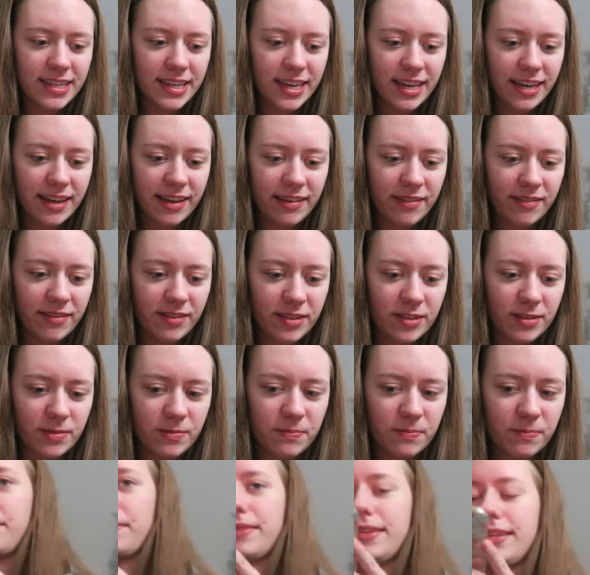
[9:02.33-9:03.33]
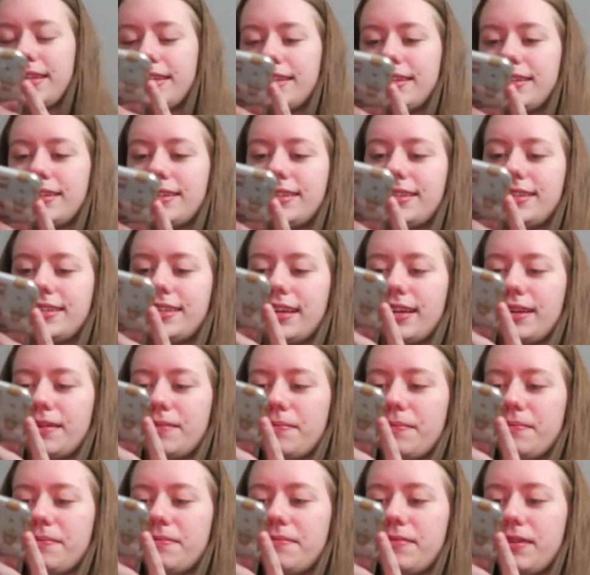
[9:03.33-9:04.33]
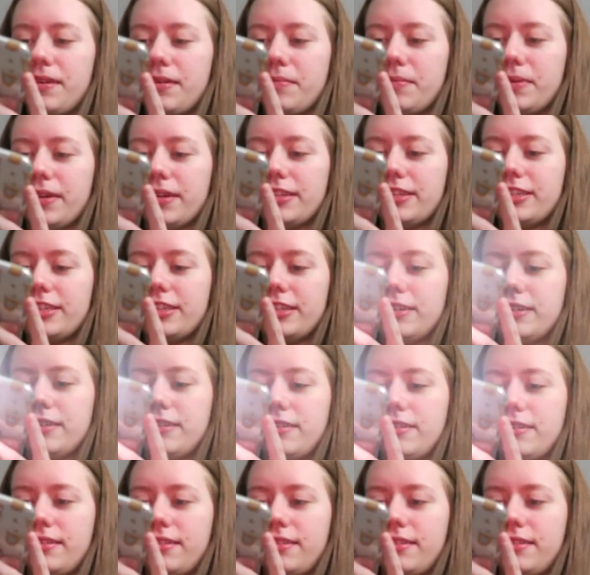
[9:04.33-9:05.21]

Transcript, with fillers: gifts. I'm gonna send him a picture.